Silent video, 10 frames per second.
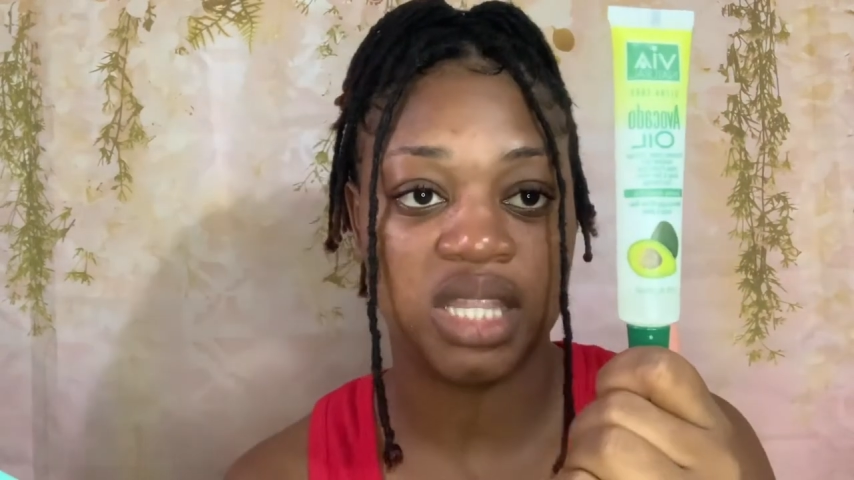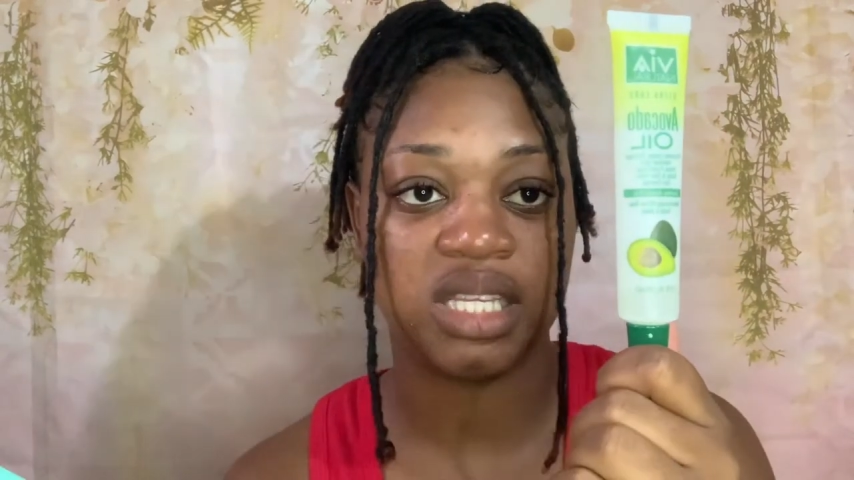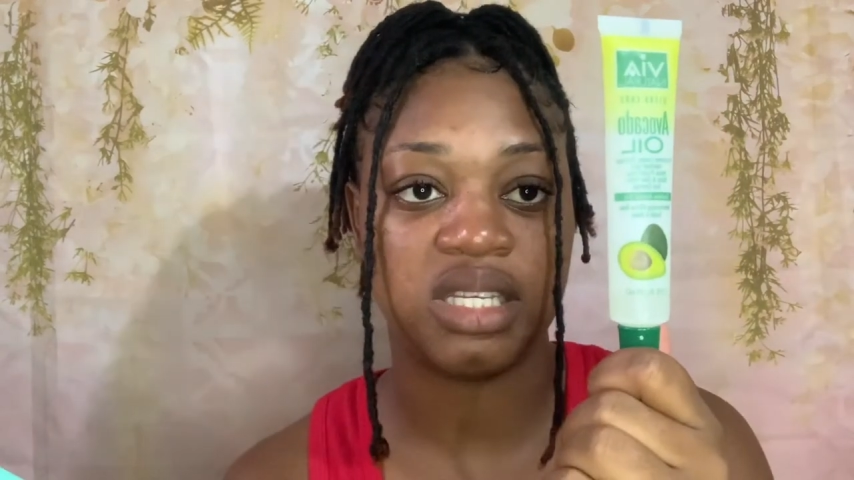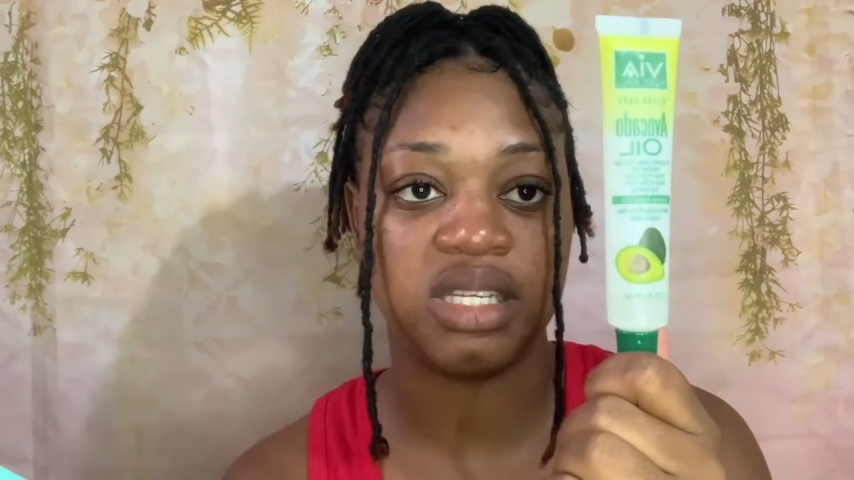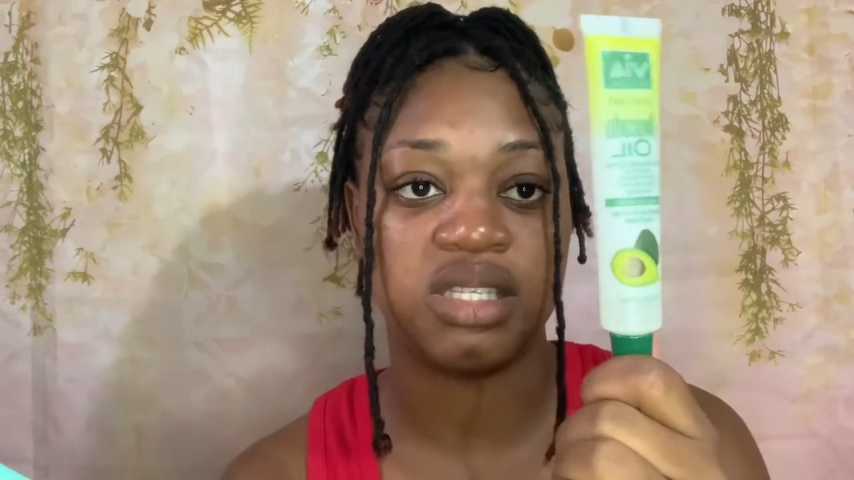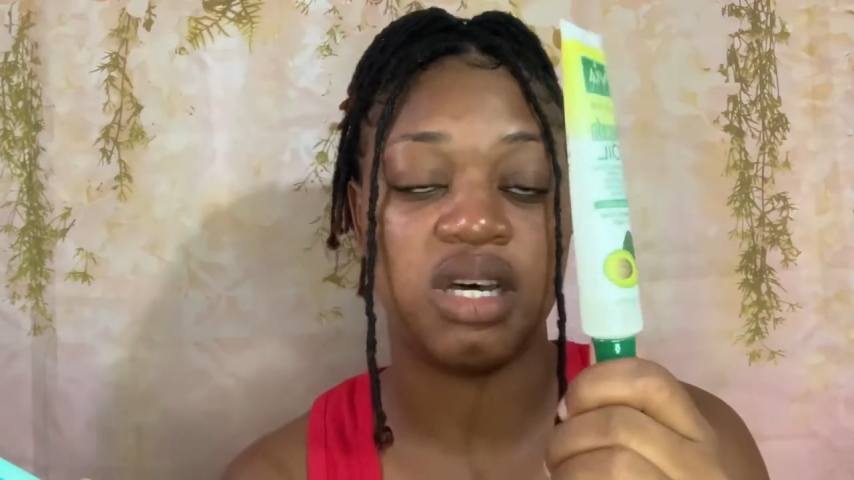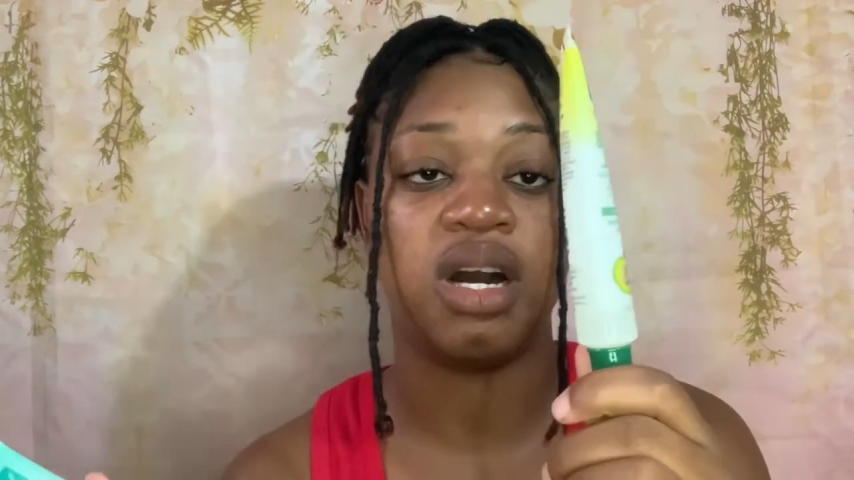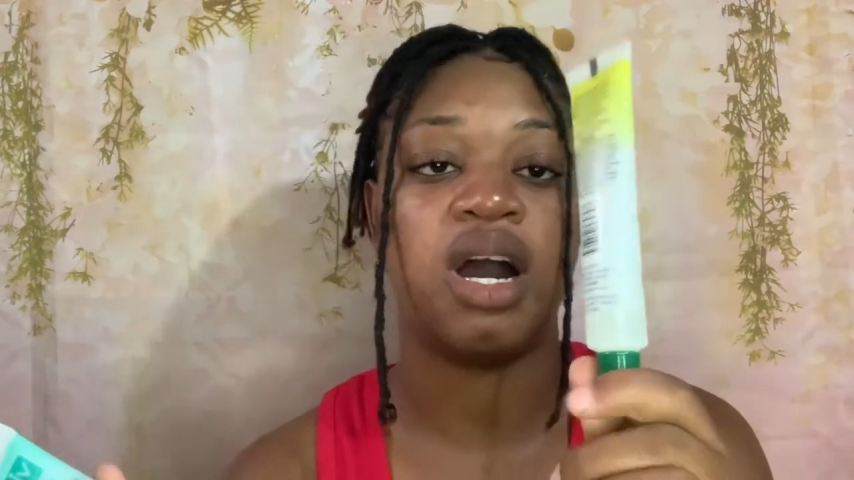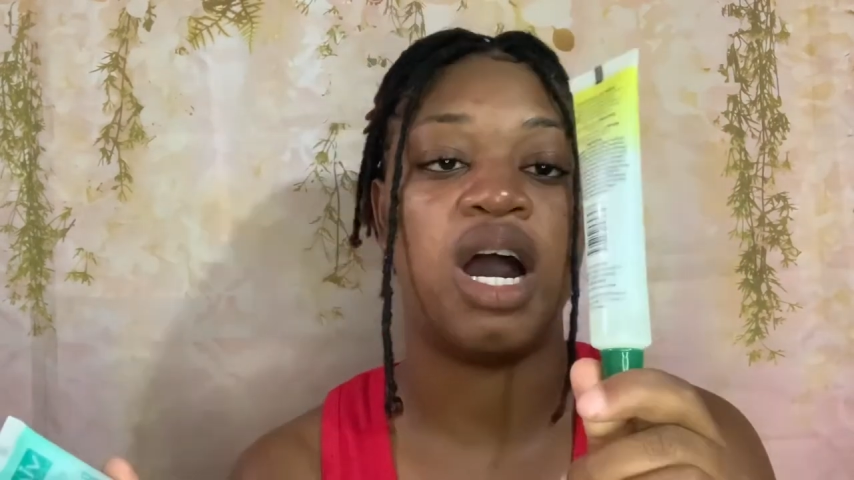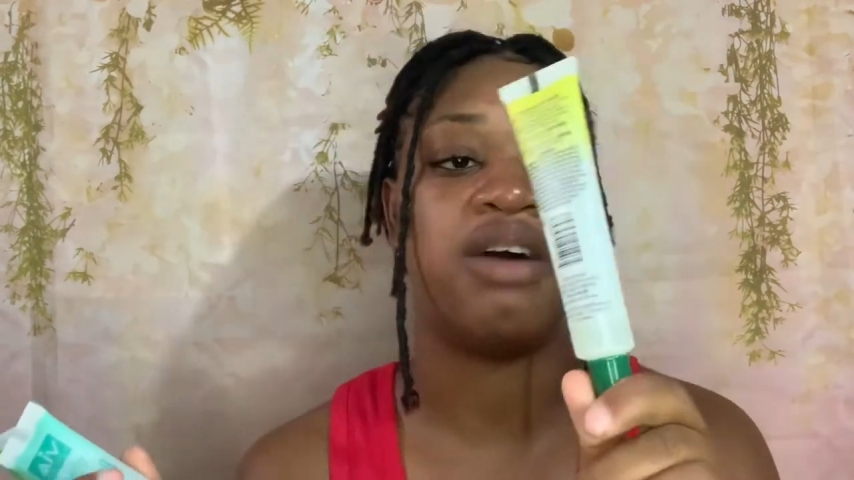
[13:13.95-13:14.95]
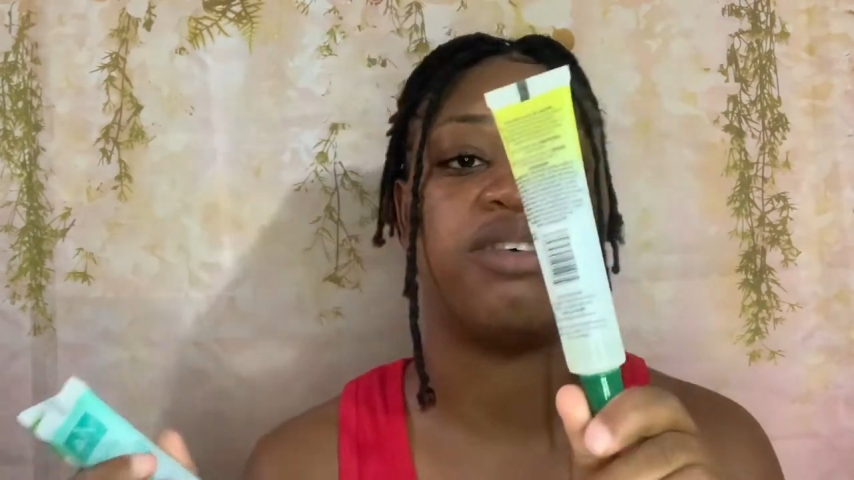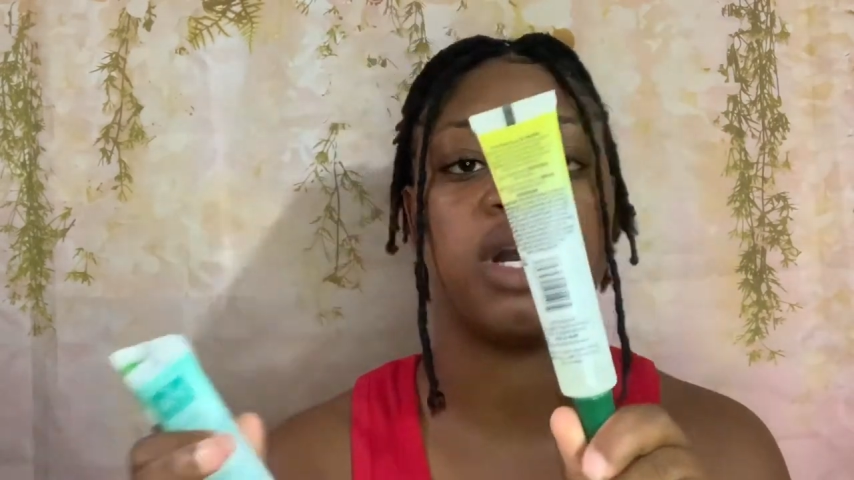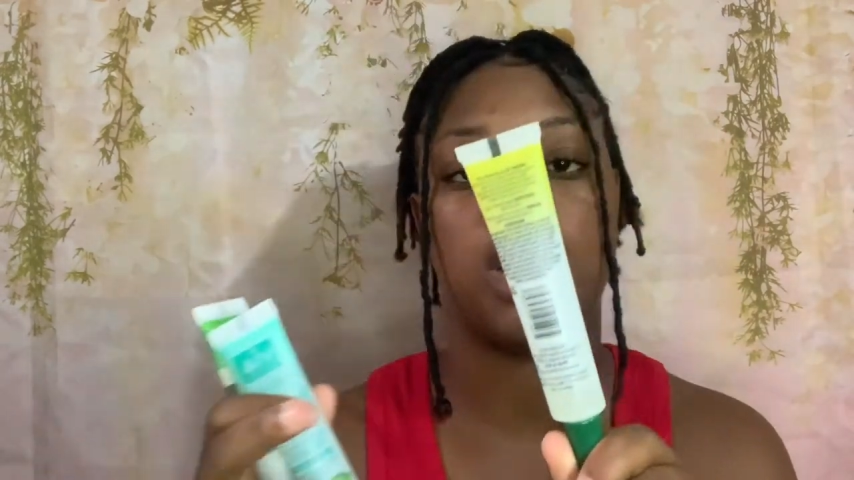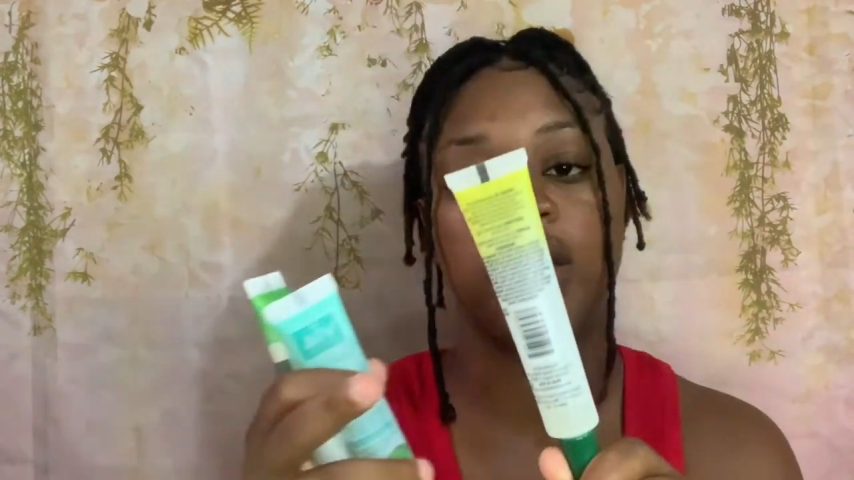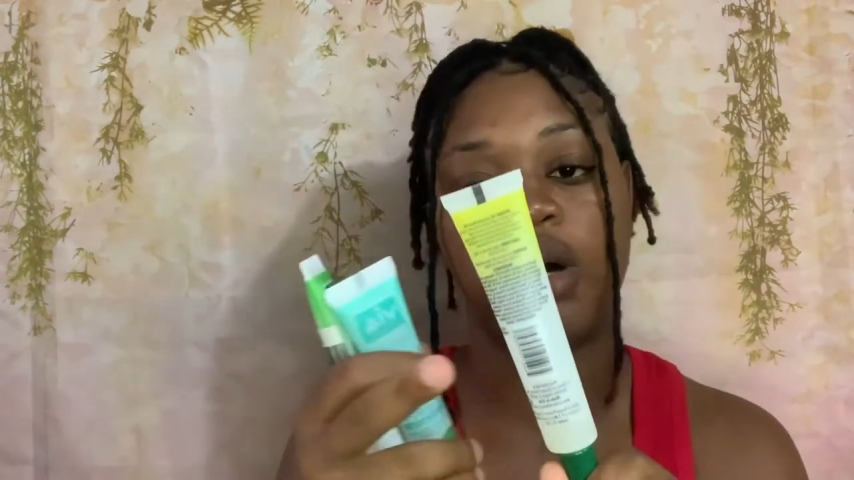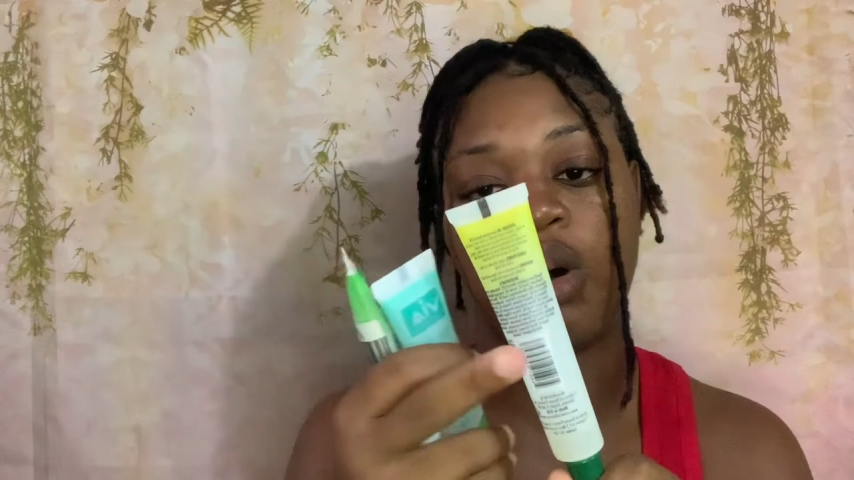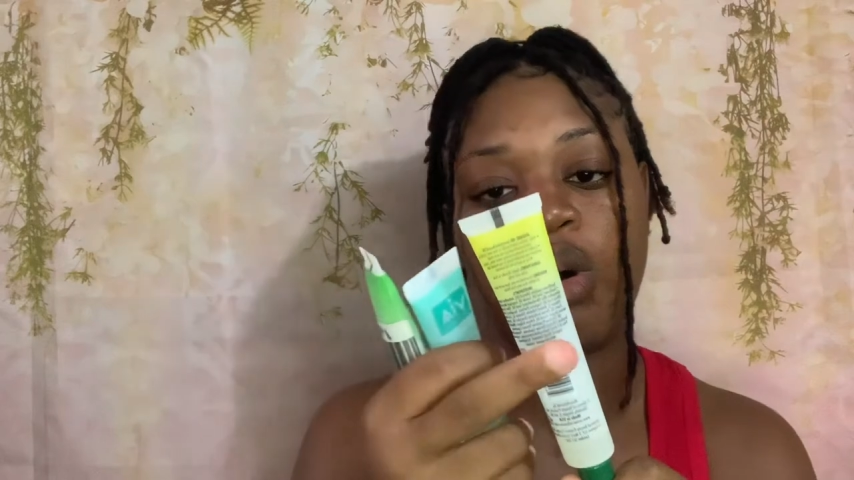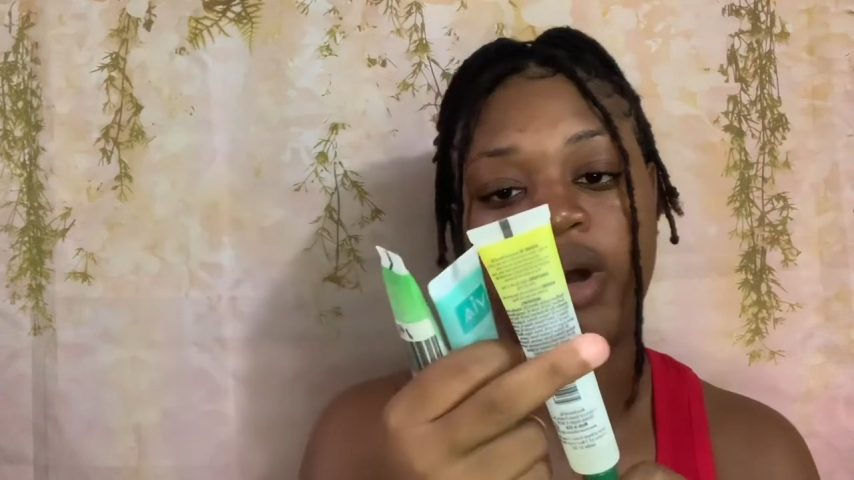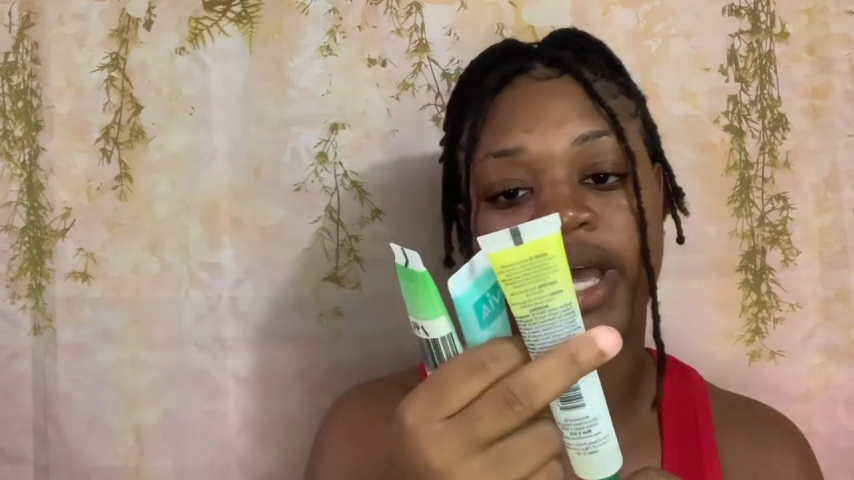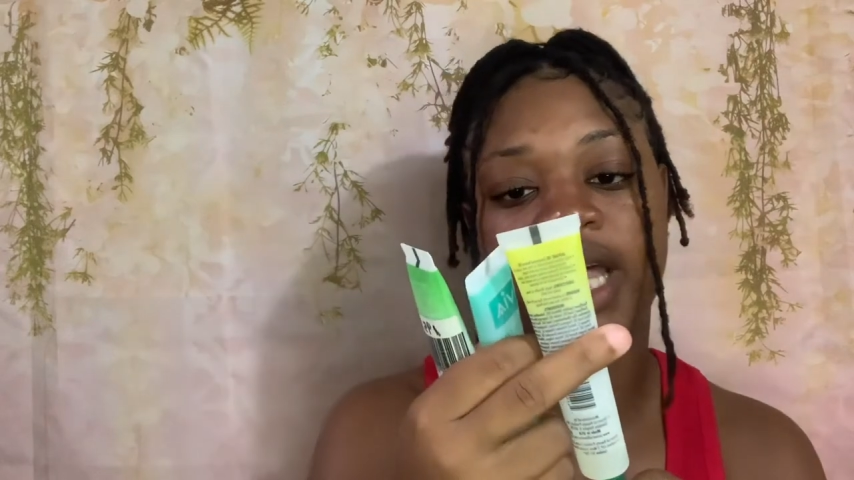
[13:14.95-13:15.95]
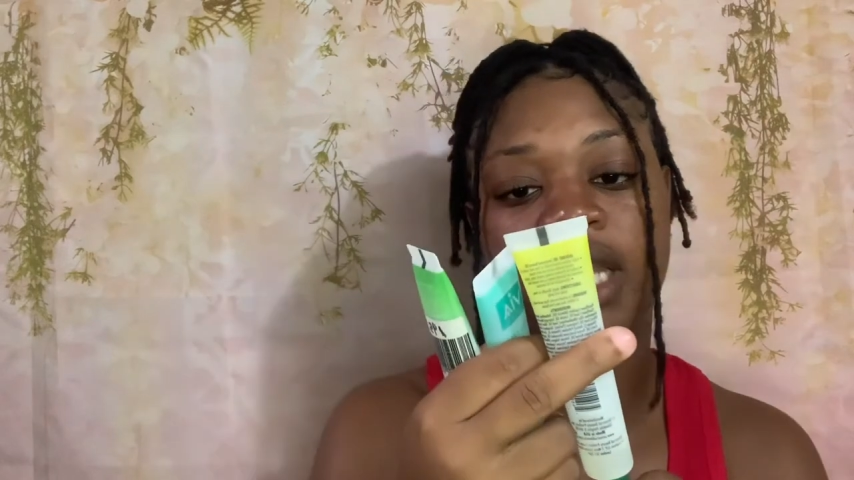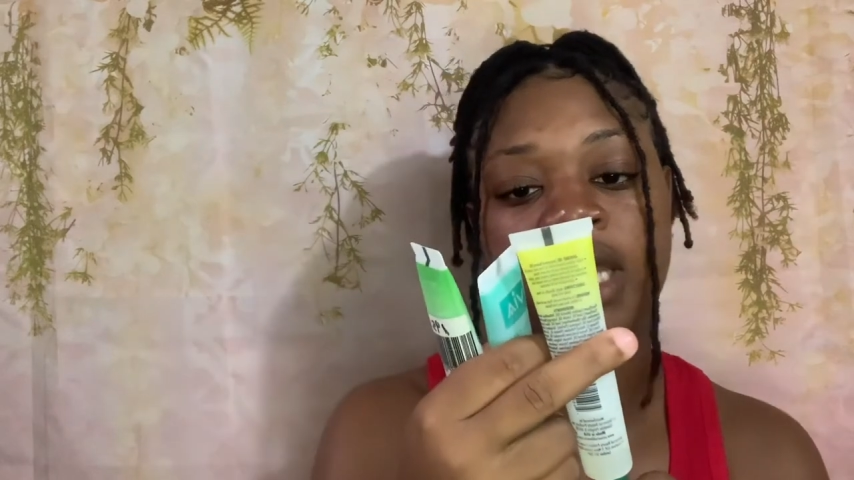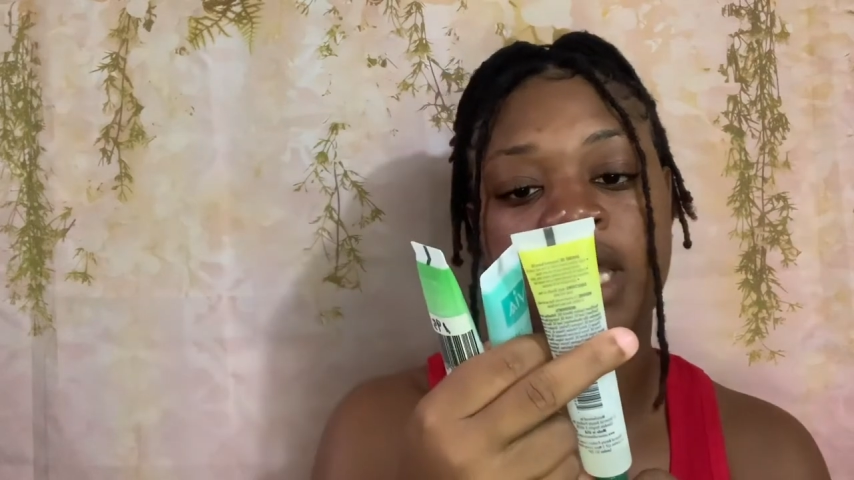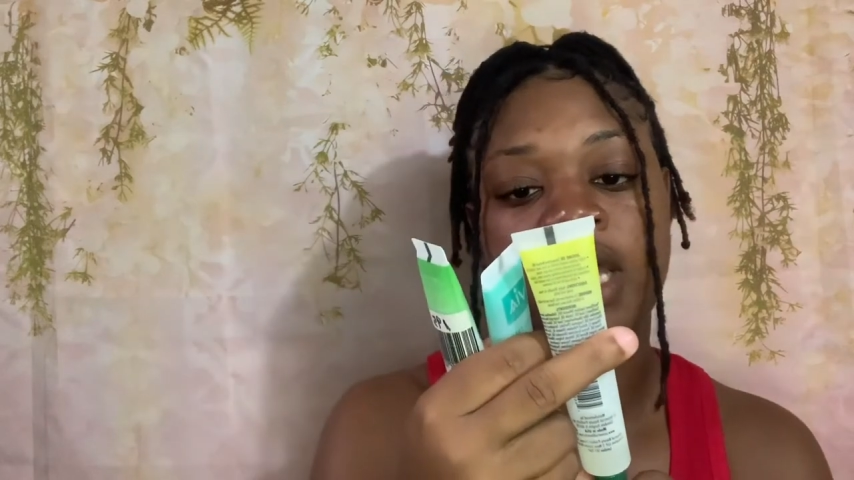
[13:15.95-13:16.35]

This is the avocado oil,